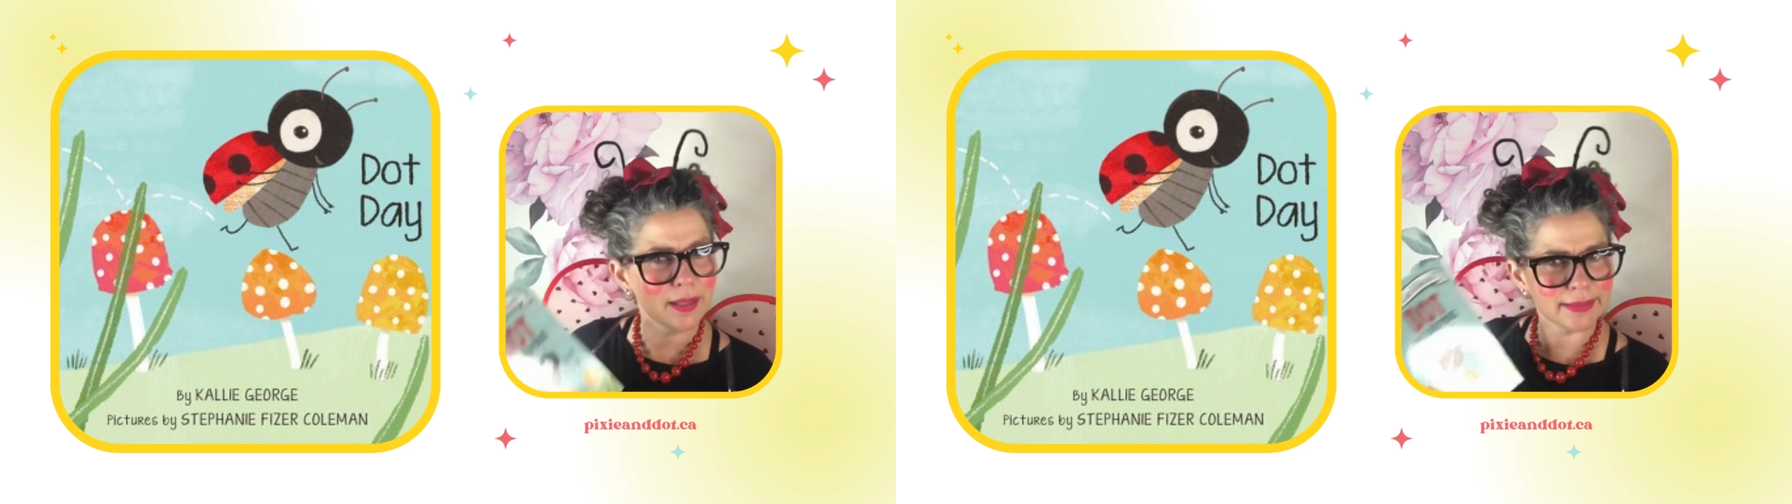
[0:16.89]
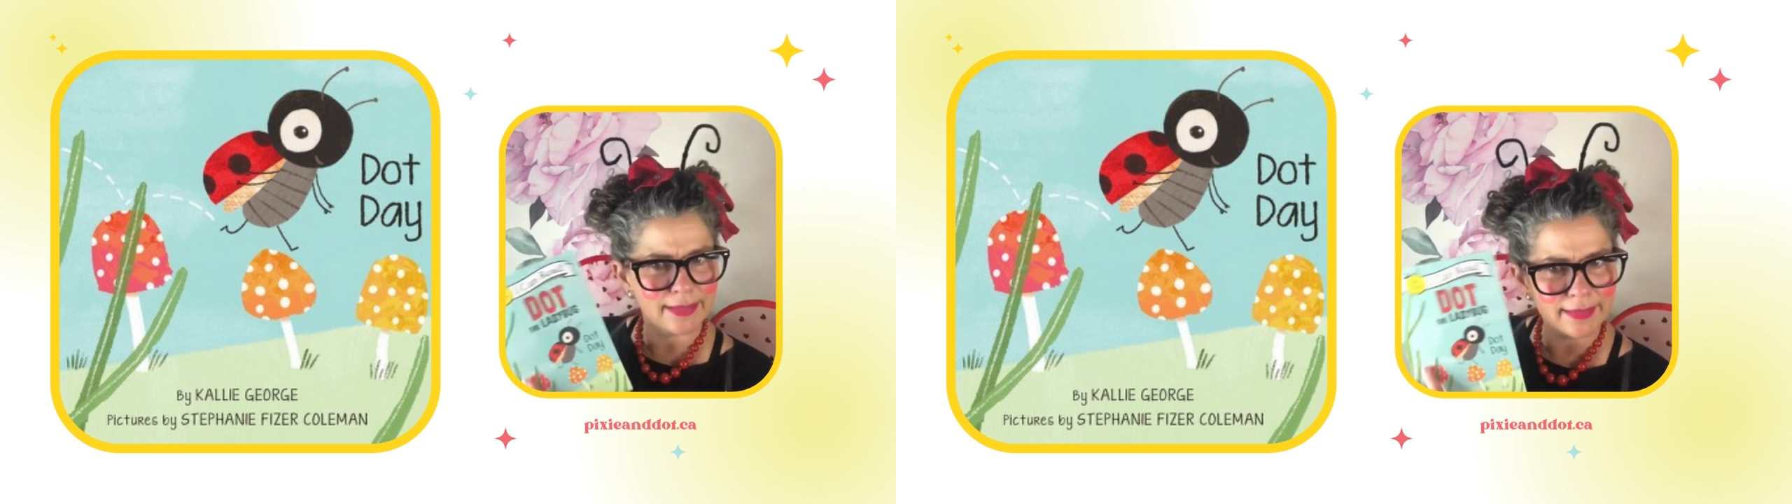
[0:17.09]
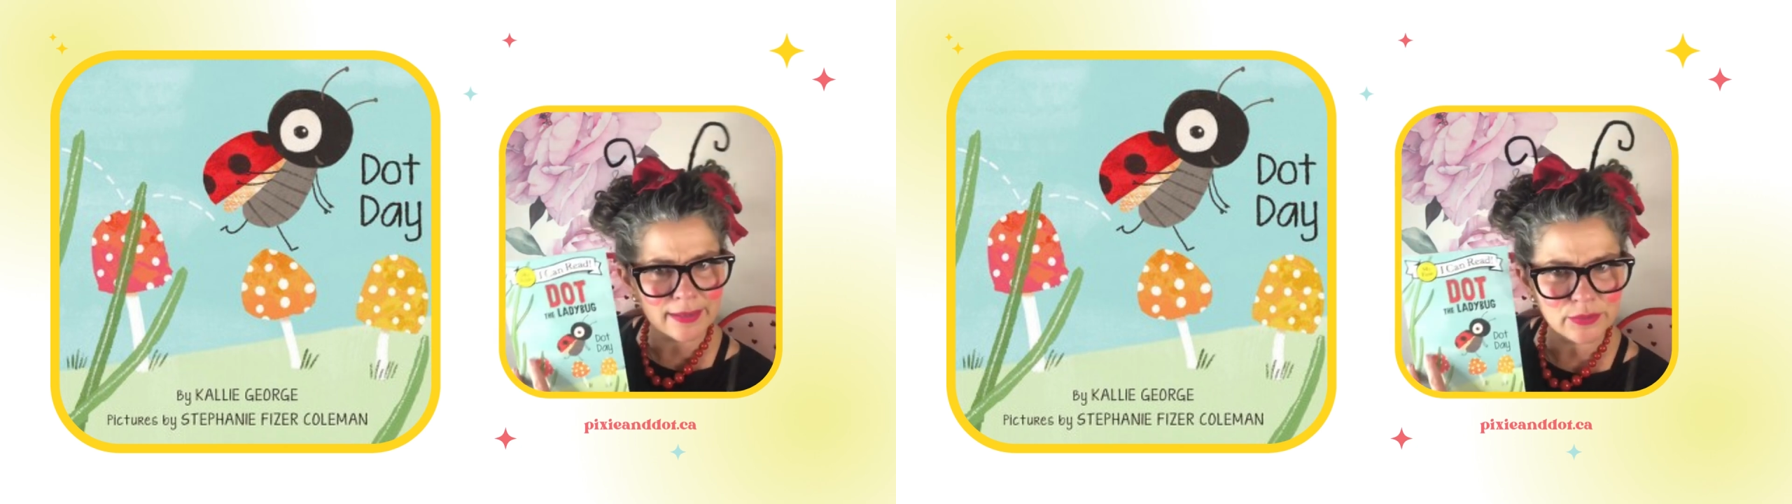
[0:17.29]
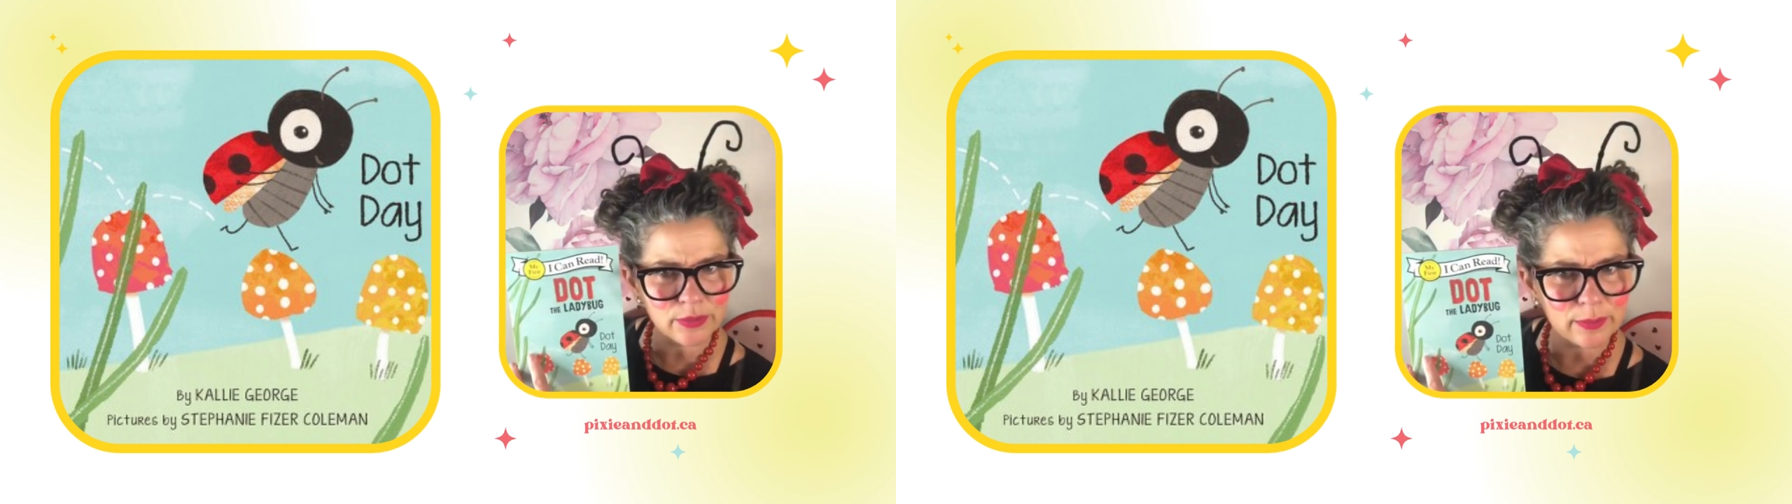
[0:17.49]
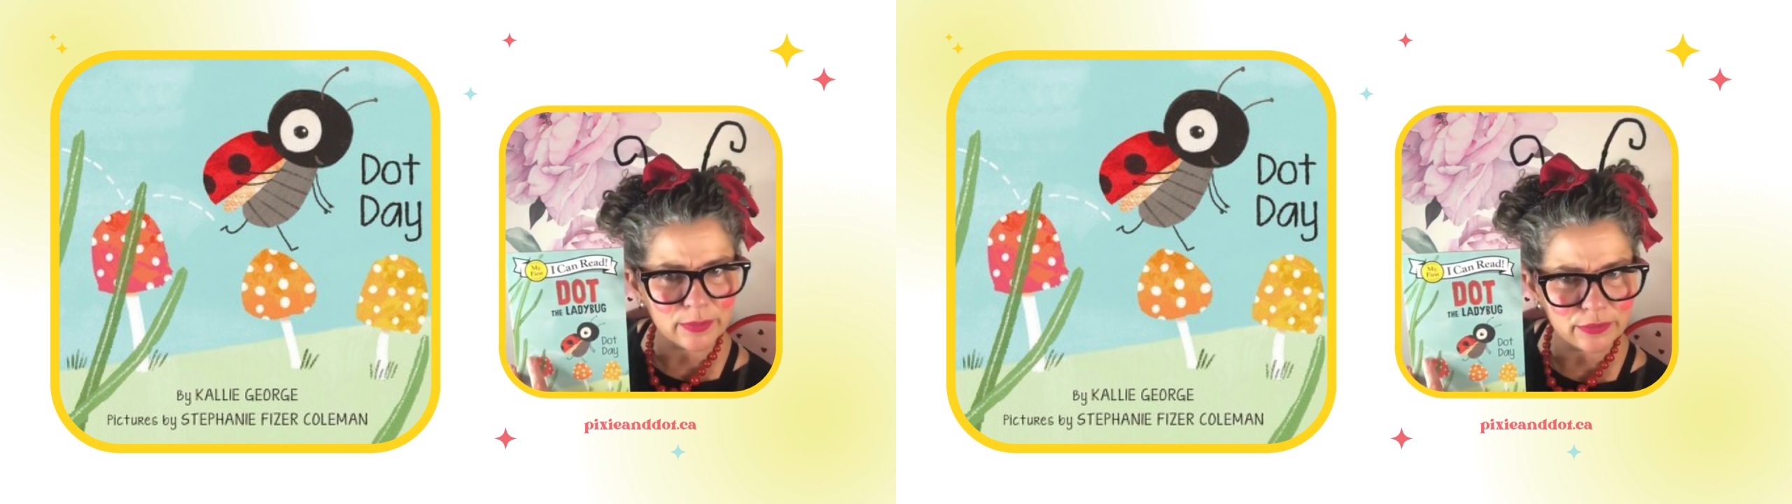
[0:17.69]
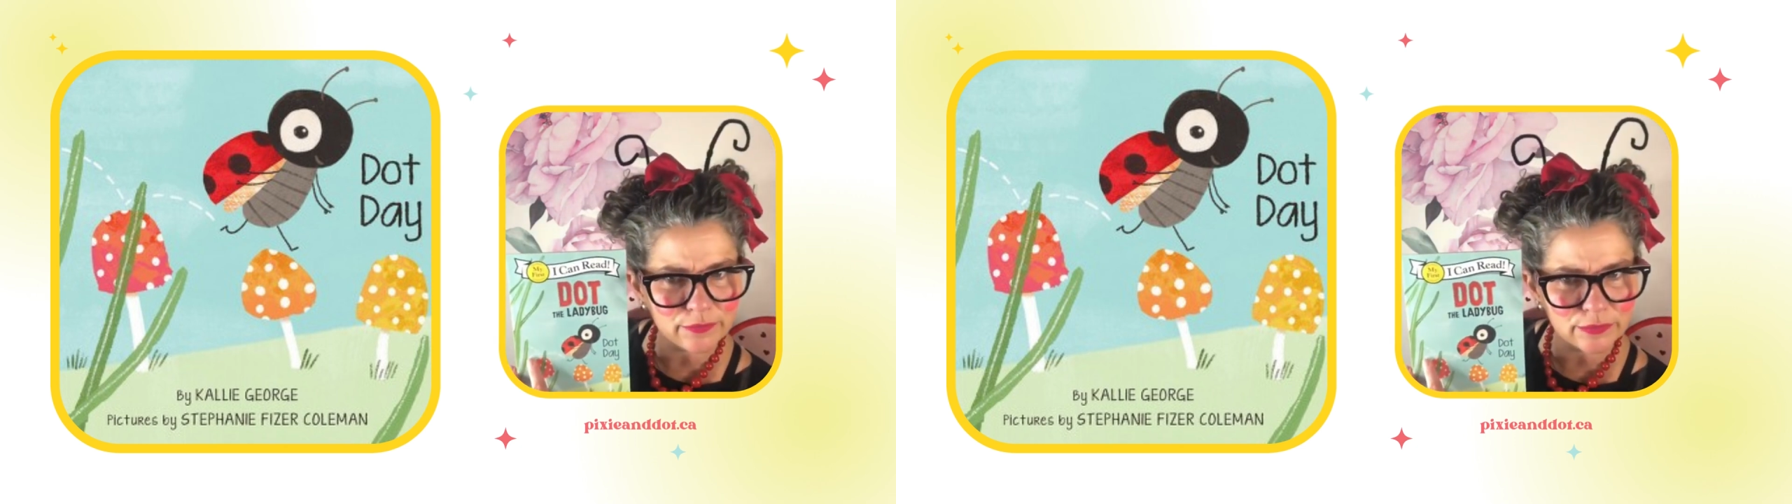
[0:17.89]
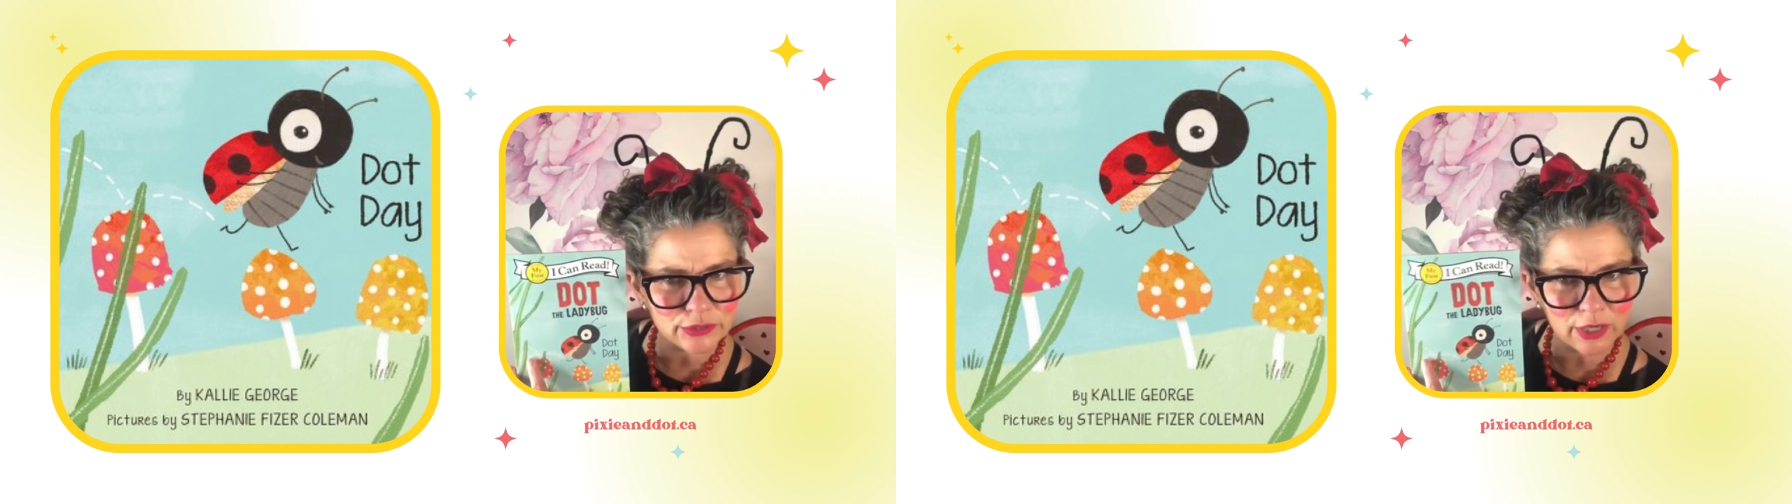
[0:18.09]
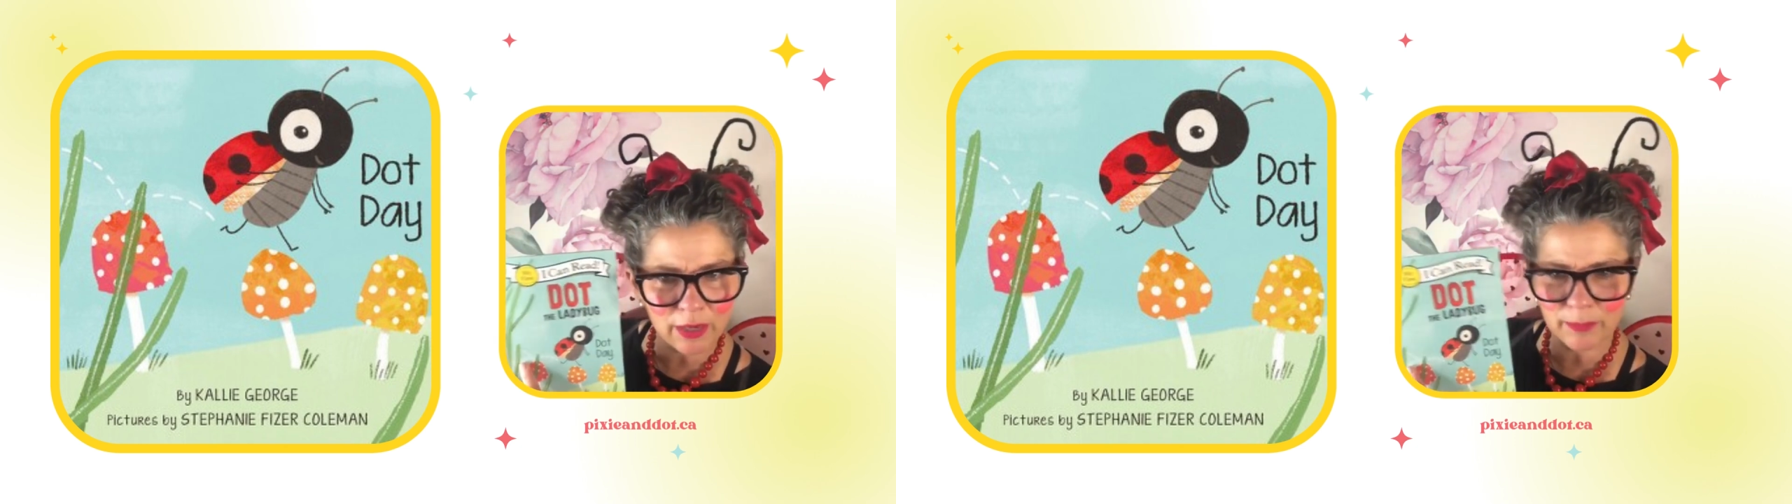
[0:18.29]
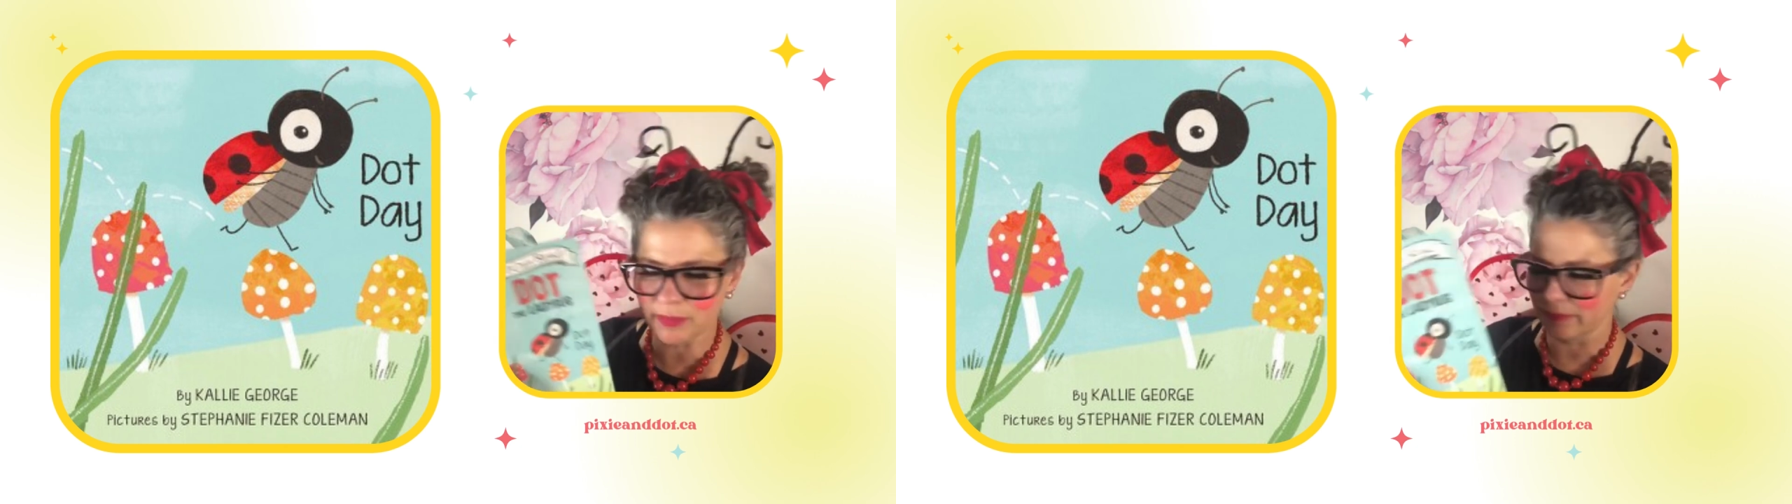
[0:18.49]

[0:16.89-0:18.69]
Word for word: Didn't they do a beautiful job?